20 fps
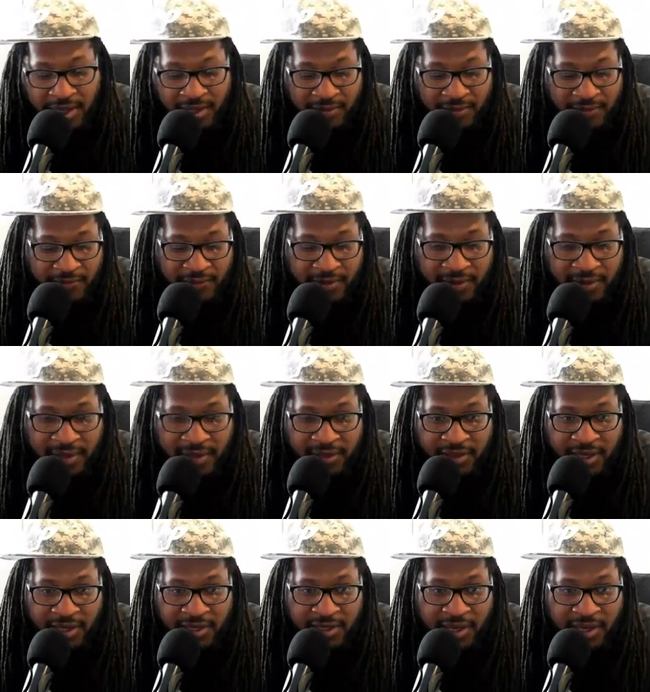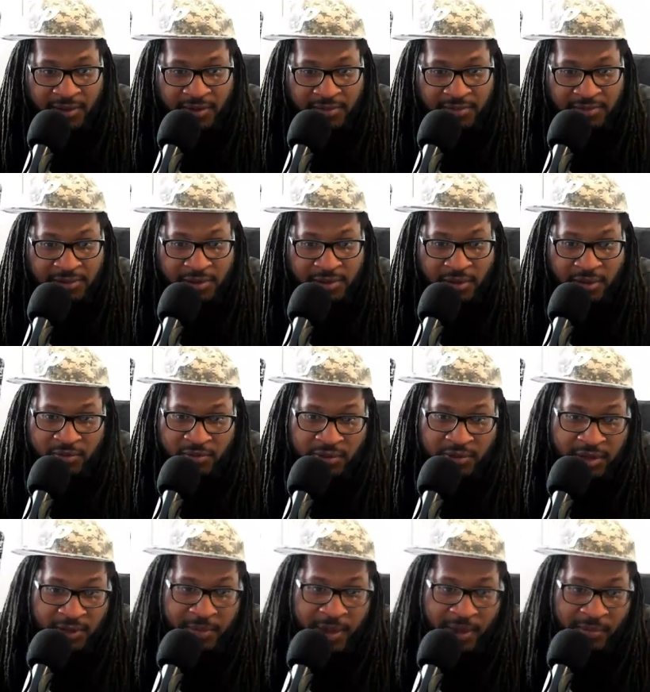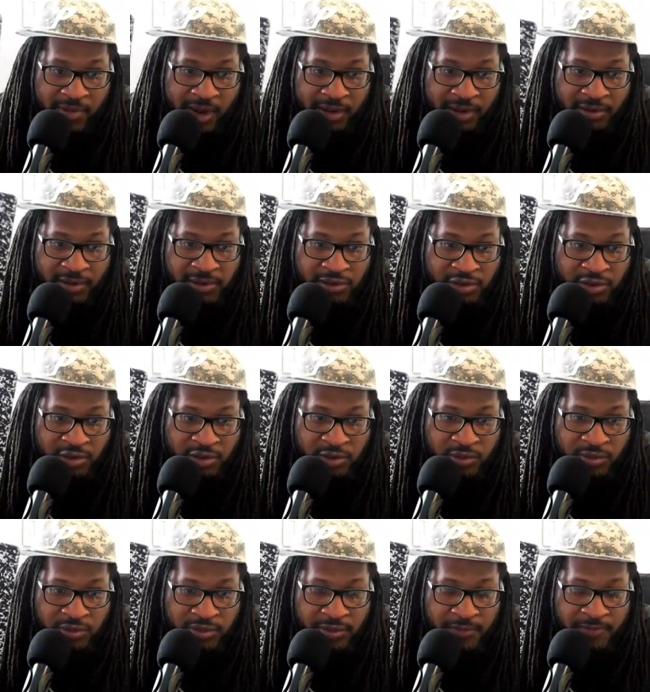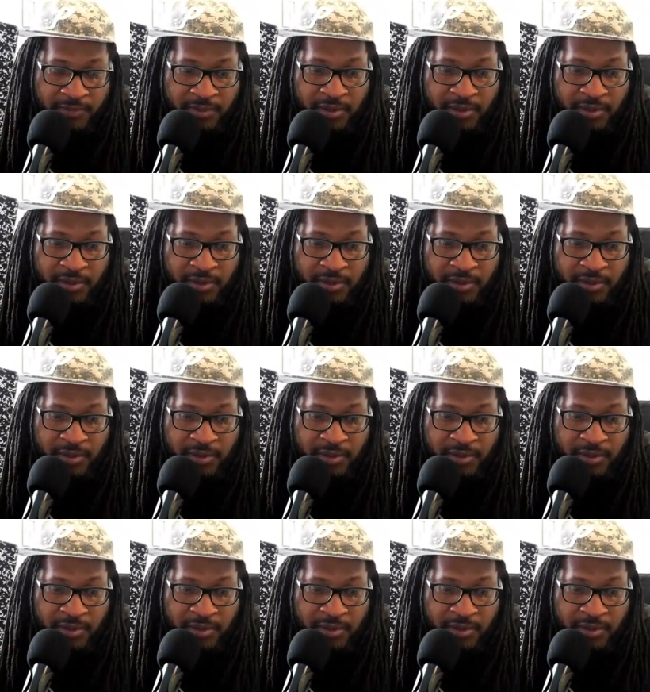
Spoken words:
kind of a thing that, hip hop writers use.